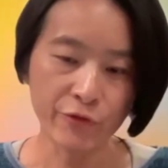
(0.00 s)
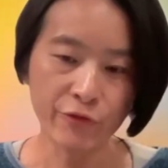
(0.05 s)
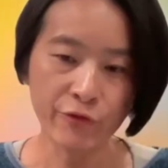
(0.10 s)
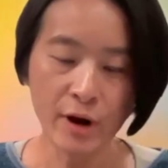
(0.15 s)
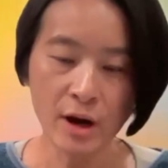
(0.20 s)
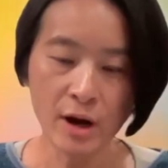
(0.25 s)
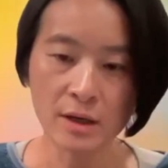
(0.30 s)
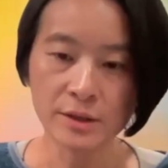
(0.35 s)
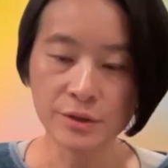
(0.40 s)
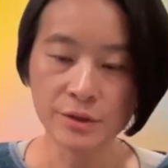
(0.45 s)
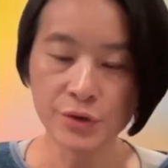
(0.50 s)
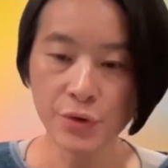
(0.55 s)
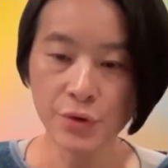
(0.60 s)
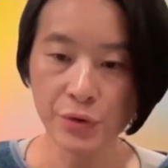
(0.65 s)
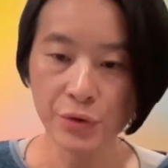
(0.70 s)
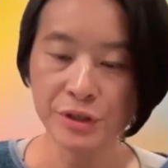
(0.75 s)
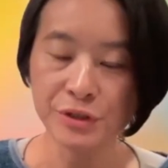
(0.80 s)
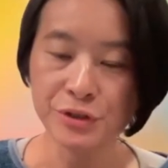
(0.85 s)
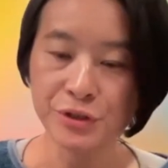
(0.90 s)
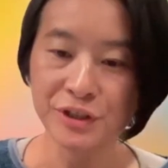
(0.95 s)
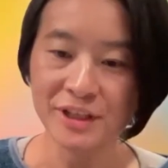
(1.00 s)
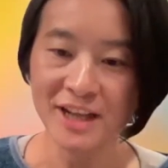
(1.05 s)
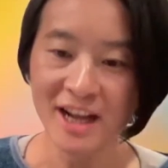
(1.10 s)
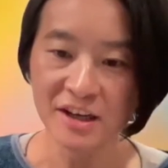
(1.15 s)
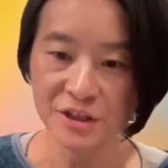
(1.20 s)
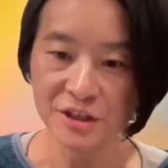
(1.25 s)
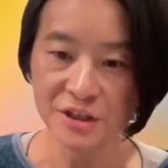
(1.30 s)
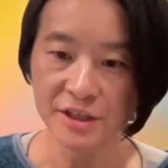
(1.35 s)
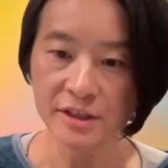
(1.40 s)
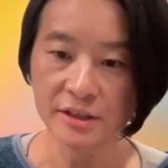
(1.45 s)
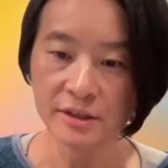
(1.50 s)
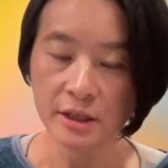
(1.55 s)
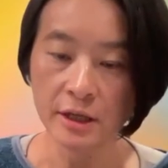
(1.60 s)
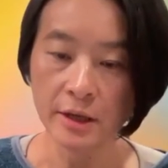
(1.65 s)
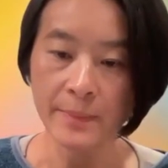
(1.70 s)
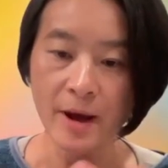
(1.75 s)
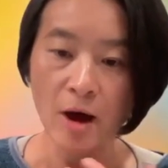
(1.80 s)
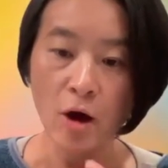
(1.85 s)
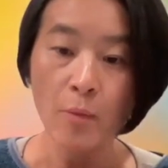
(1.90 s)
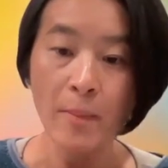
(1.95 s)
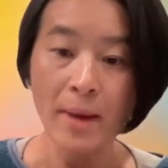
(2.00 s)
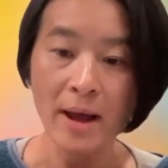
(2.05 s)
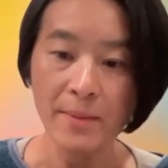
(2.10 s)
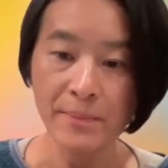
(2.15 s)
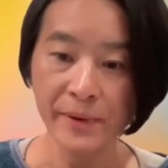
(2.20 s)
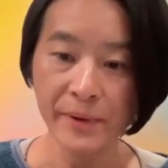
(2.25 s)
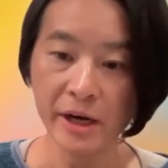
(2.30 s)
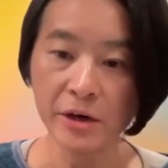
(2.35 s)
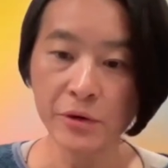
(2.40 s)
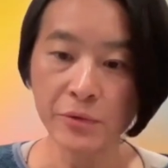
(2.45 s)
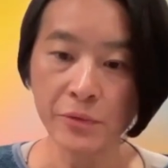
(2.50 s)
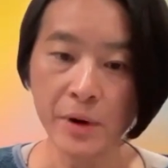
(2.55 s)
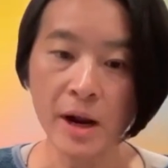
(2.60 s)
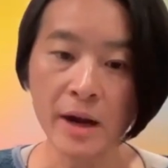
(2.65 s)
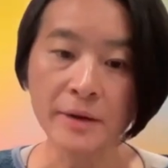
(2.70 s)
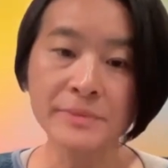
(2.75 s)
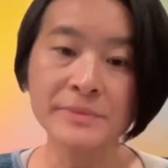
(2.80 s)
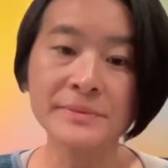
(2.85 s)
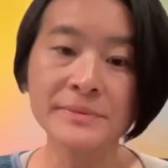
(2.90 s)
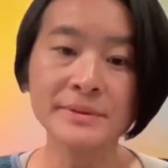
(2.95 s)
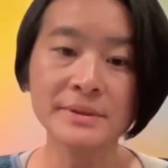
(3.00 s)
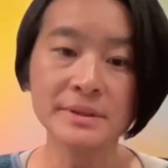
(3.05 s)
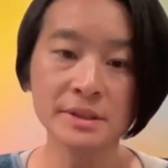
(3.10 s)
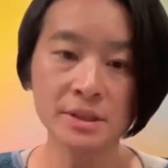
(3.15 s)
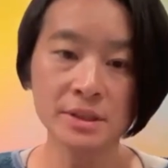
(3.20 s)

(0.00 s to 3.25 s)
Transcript: from your introduction about my background,